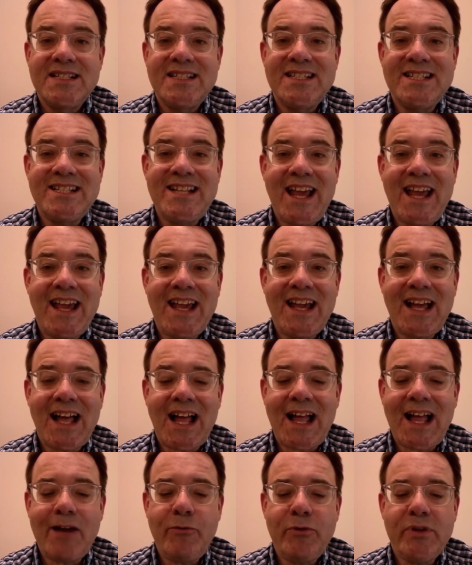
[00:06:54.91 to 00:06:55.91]
Today,
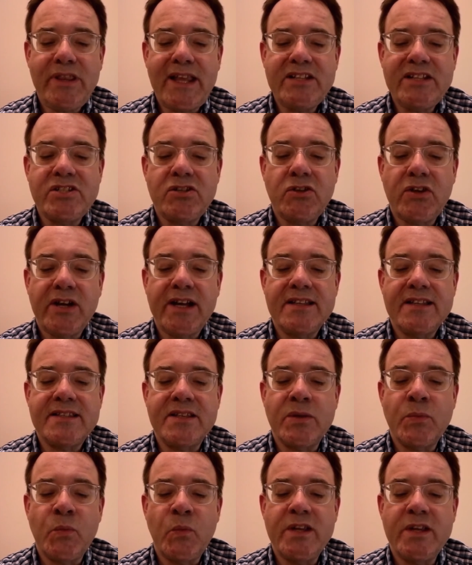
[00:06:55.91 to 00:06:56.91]
I would like to look at
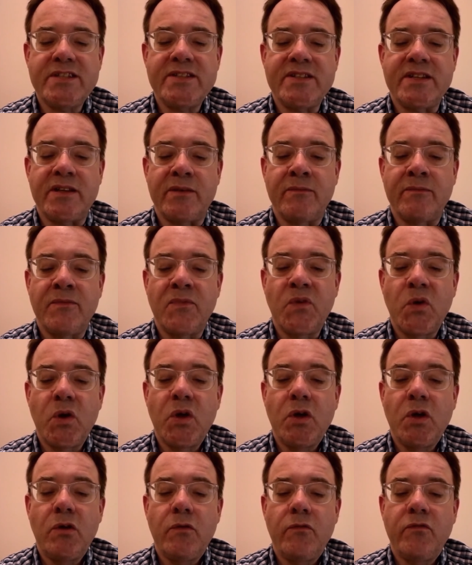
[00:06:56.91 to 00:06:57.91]
some wisdom
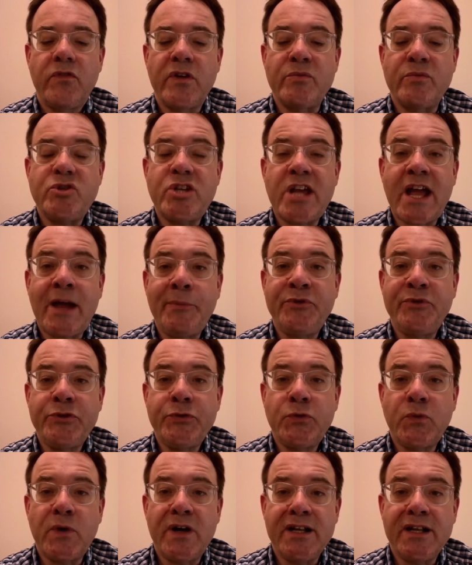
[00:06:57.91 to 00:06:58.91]
from
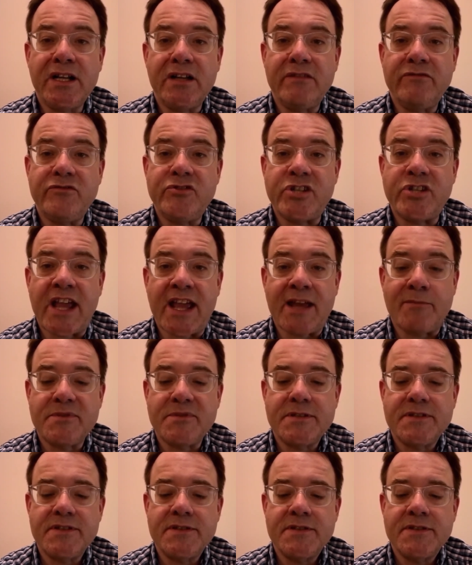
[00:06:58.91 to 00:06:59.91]
chapter 1 of
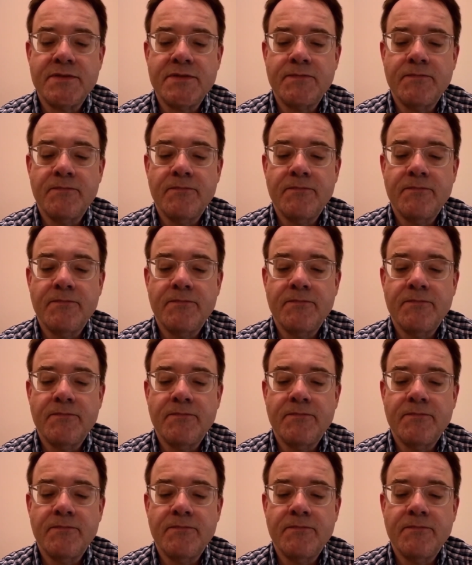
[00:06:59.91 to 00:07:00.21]
James.